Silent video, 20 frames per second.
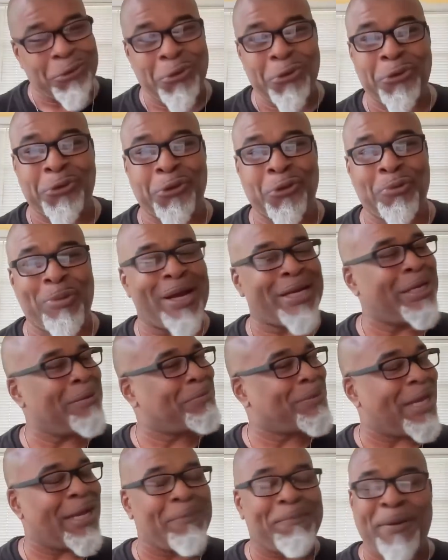on YouTube. I
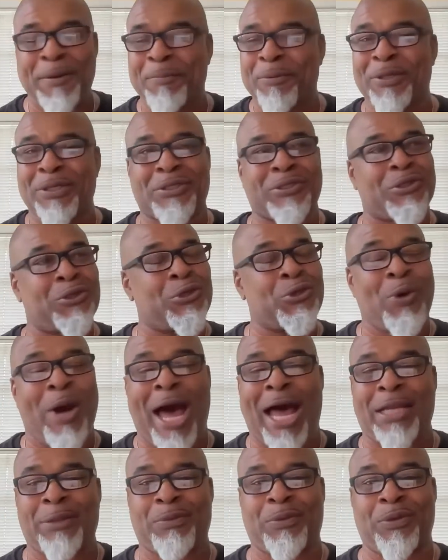keep telling people this is the
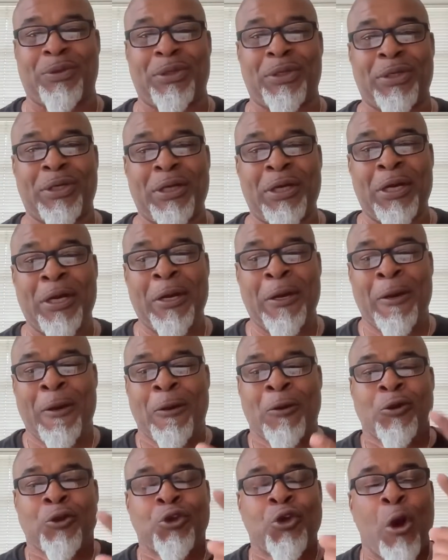new Hollywood.
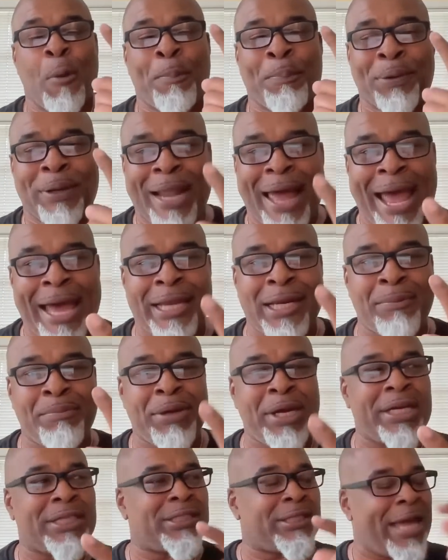Your
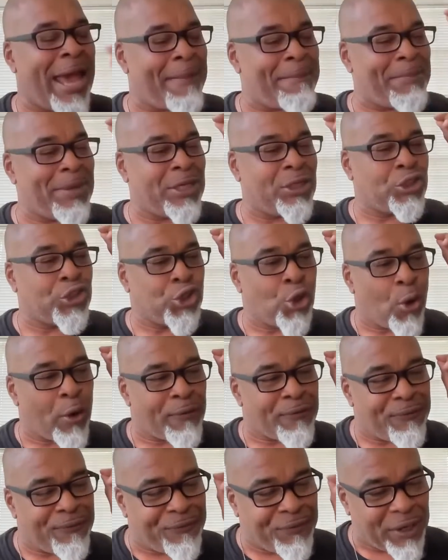platinum hits, that means
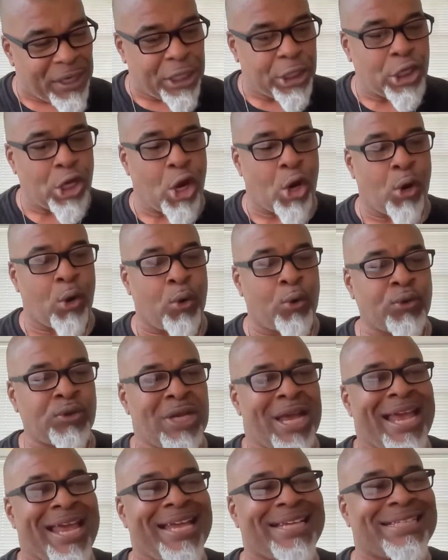your videos
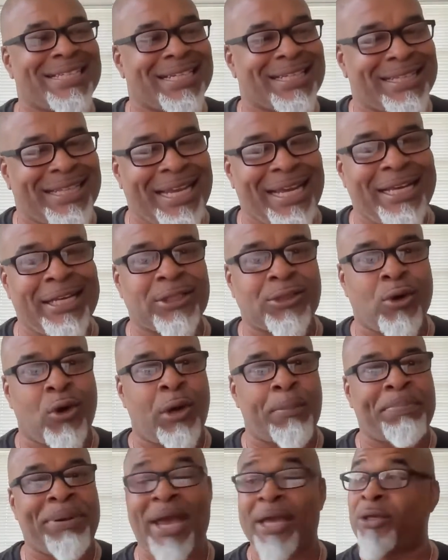is the thing that's
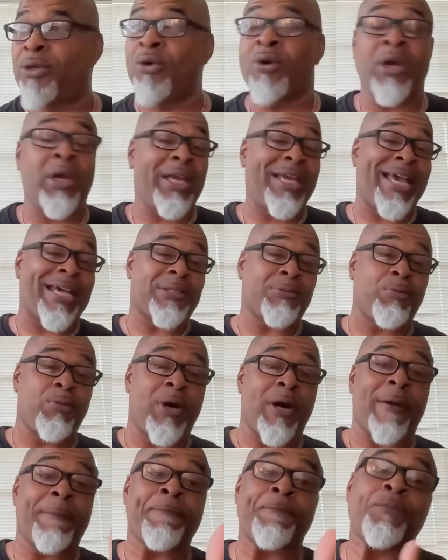going to pay you. Guess
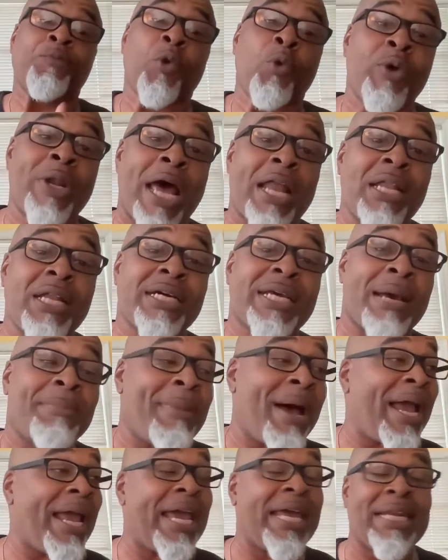what? When I look
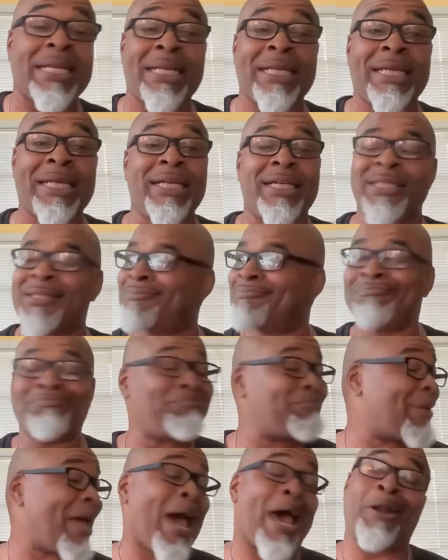at my analytics,
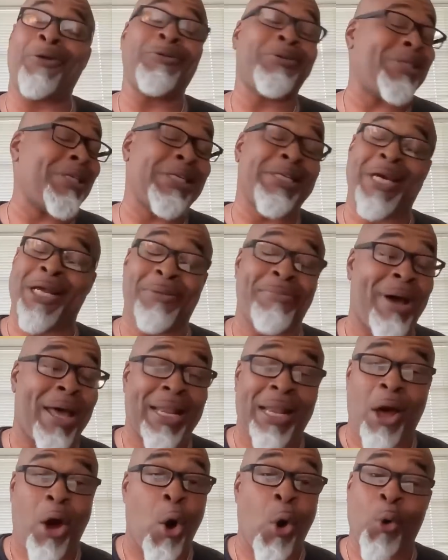I don't see none of
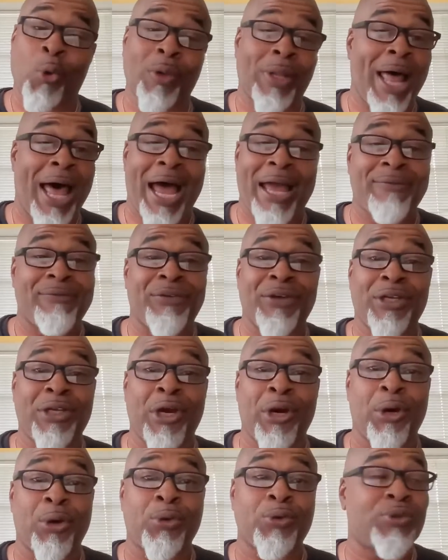my old live
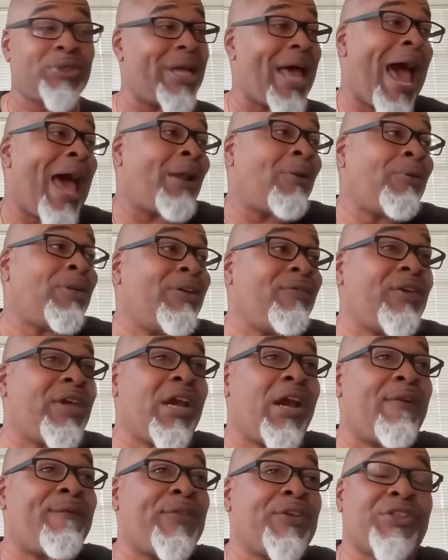videos. I don't even
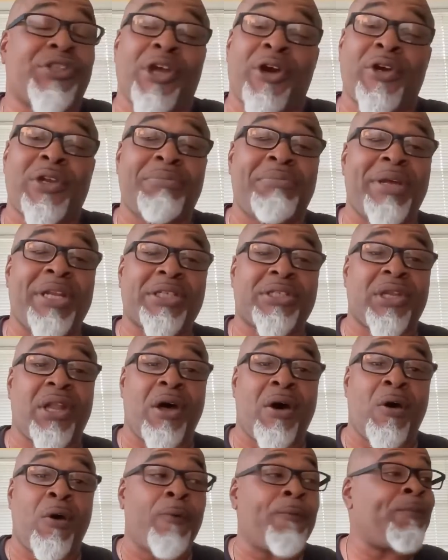care if it's 30 minutes
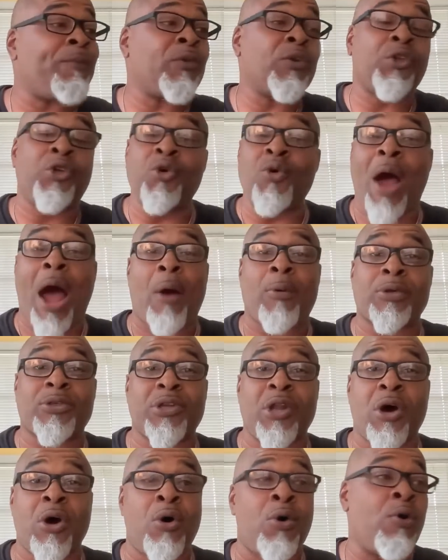long, two
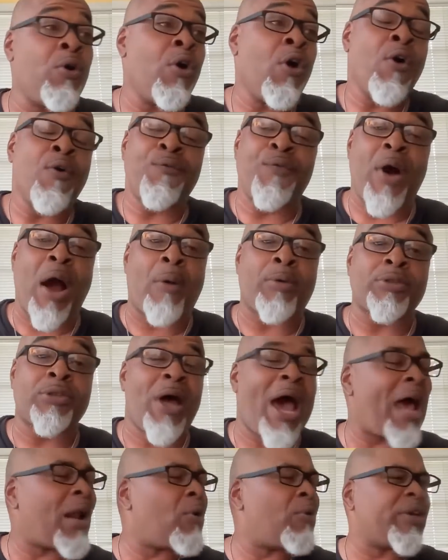hours long, four hours
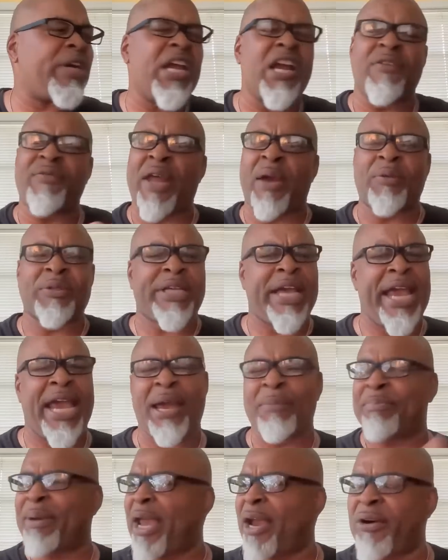long. I don't care if they was
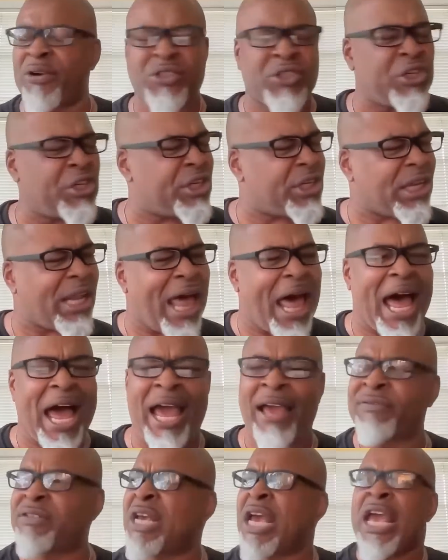hairbangers, good
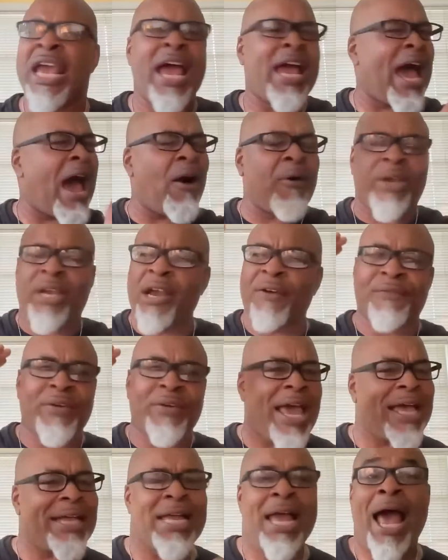lives. I don't
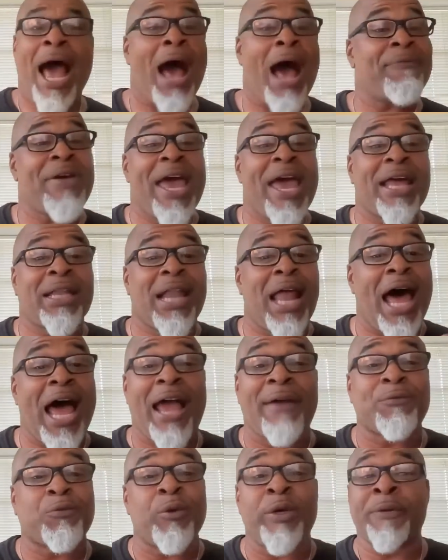care if they had, I've had
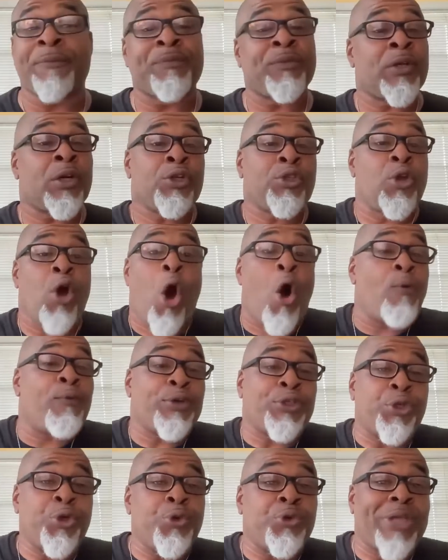lives with
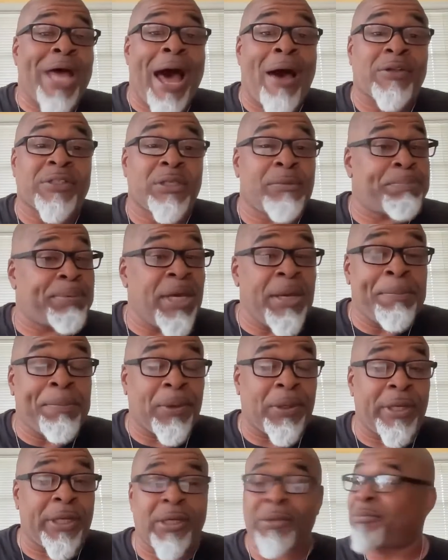over 2,000
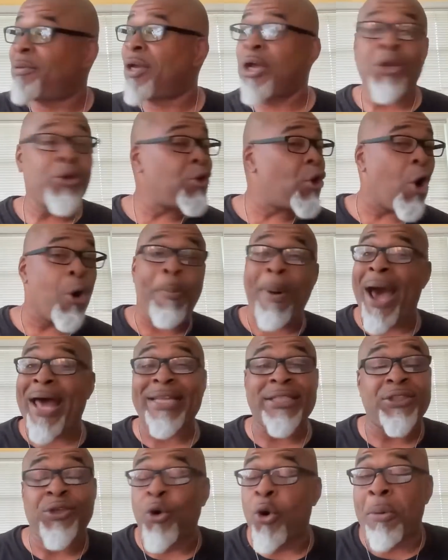people in them.
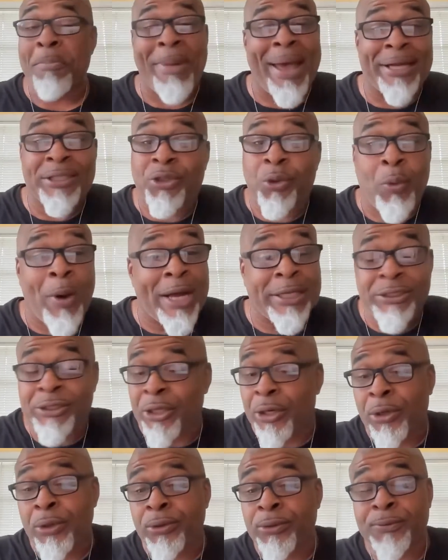Nobody's going back to
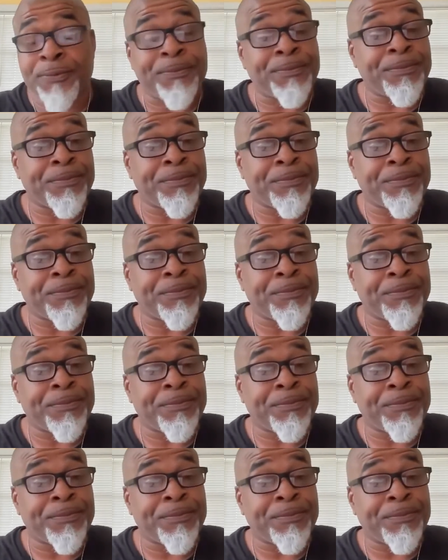watch those